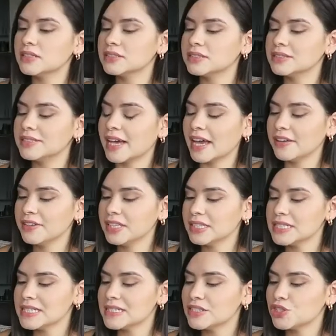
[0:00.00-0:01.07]
Diving
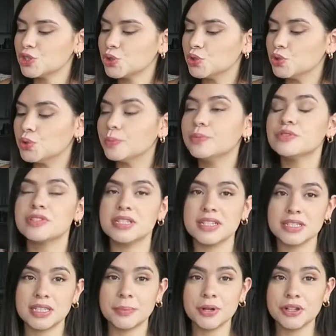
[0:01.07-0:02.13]
into
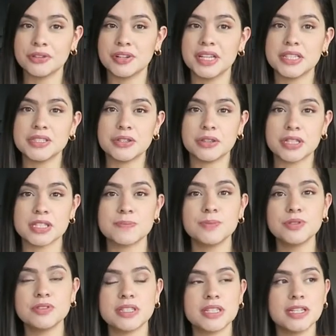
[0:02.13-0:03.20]
boutique number 3. So this
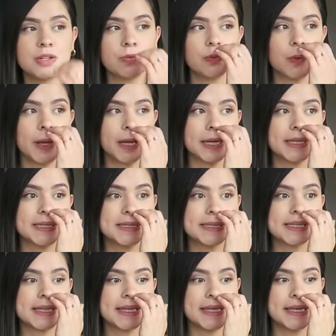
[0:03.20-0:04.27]
boutique was
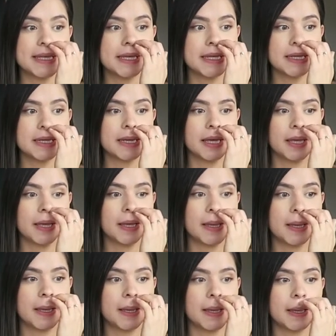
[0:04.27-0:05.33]
in
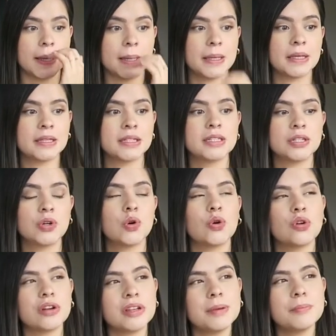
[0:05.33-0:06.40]

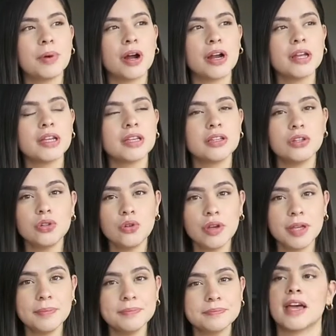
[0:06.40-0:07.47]
Tinley Park,
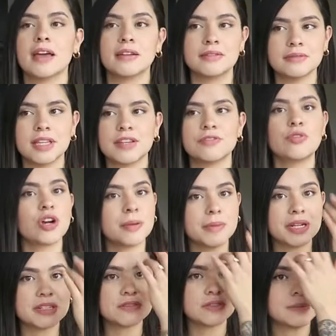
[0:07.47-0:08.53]
Illinois, and like 40
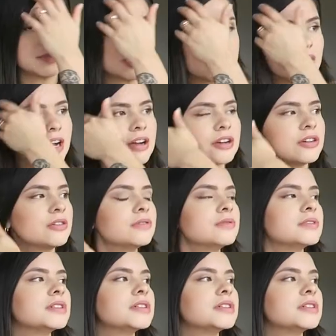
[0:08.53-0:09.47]
minutes from Chicago.